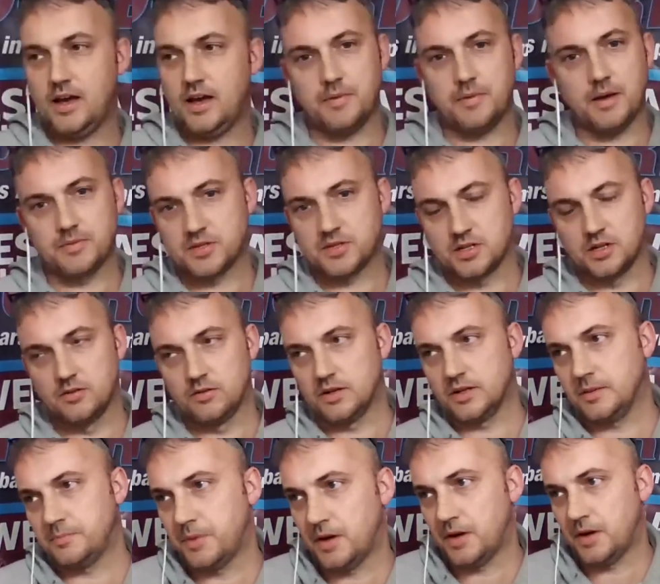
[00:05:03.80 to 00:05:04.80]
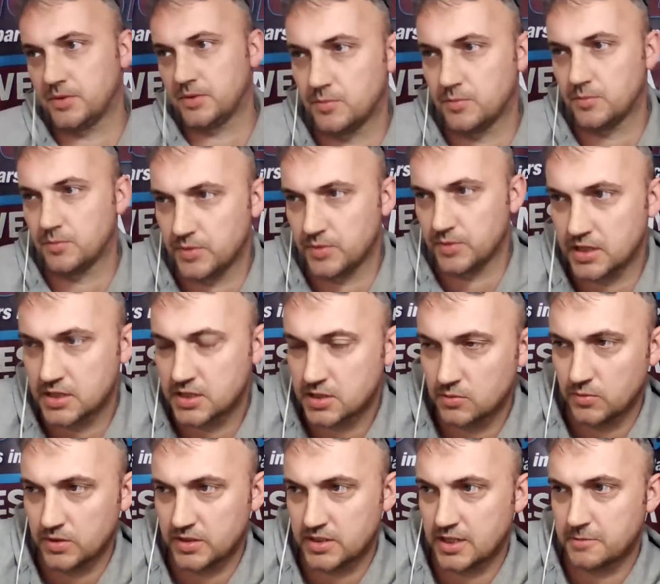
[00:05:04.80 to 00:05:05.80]
absolutely. But we
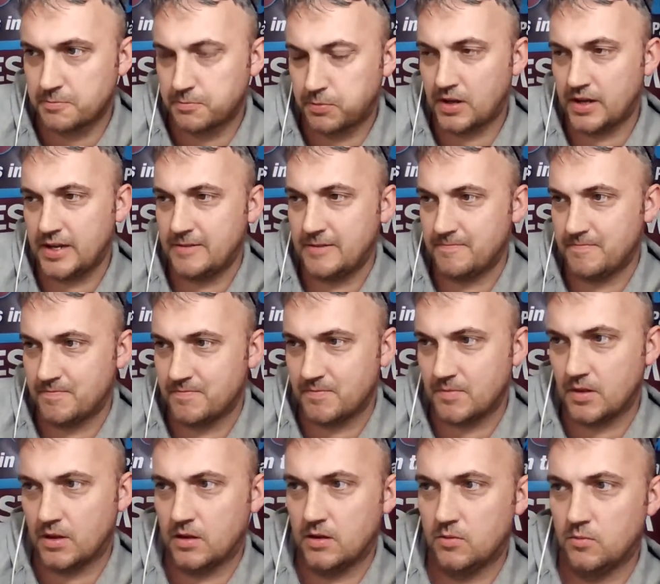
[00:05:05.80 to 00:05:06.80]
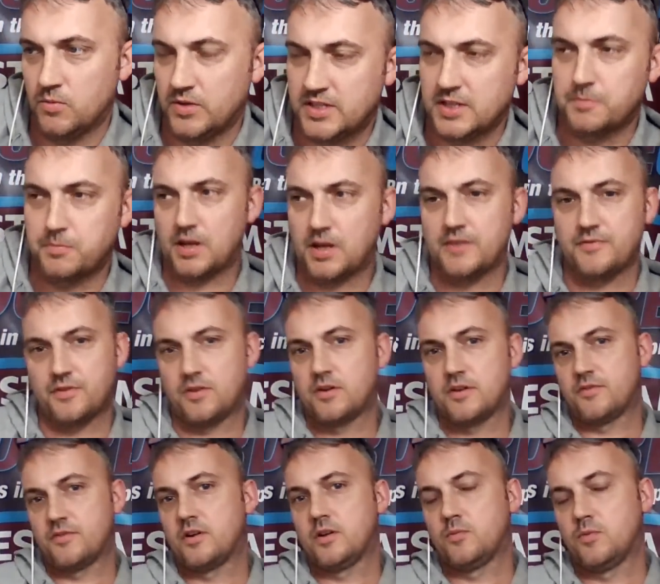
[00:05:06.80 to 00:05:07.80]
did play very,
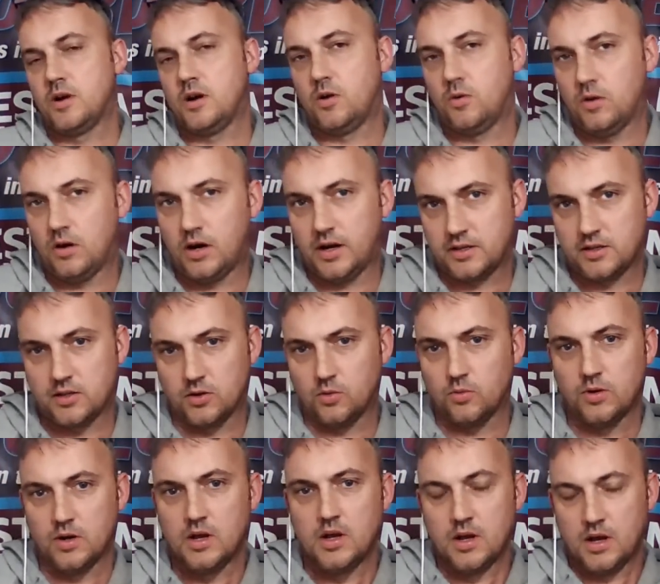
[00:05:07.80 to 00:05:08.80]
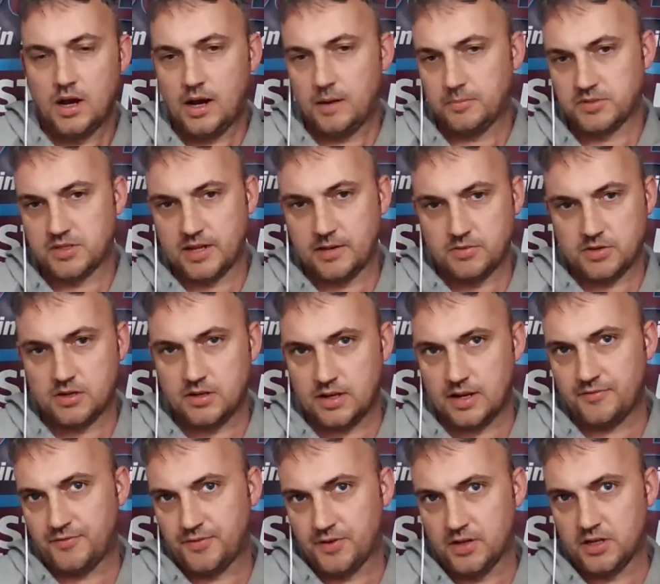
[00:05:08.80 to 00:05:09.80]
very well, I thought, up to that. It was only
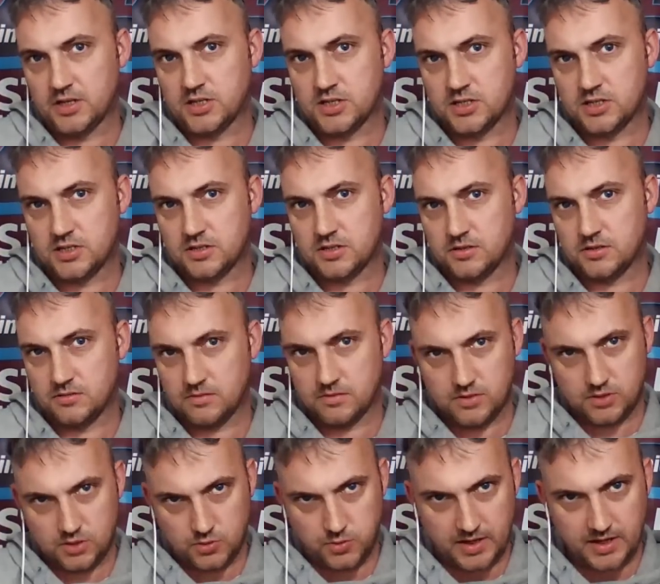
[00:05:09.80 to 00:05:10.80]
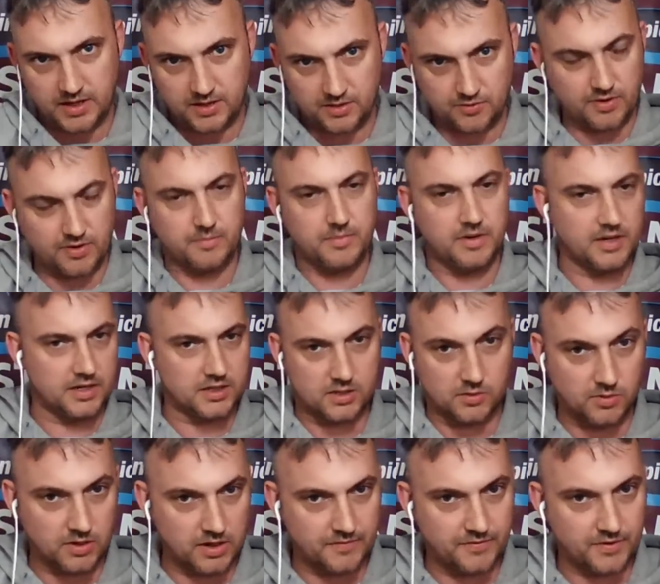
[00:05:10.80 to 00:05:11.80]
that first 23 minutes or
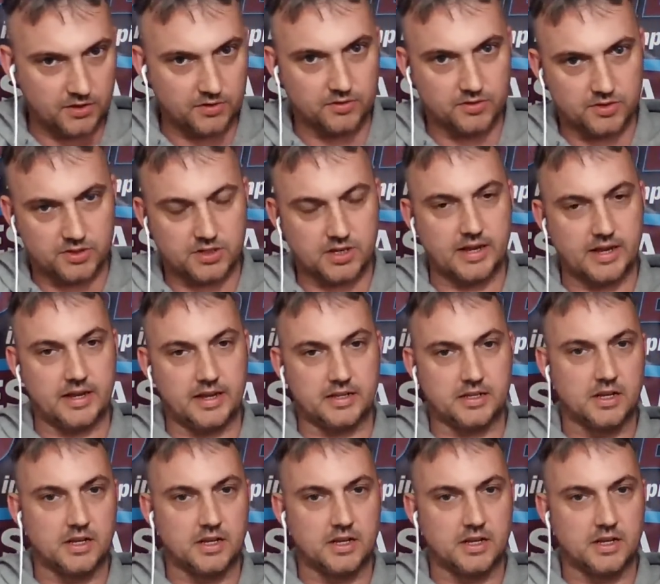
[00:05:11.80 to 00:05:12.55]
whatever you said,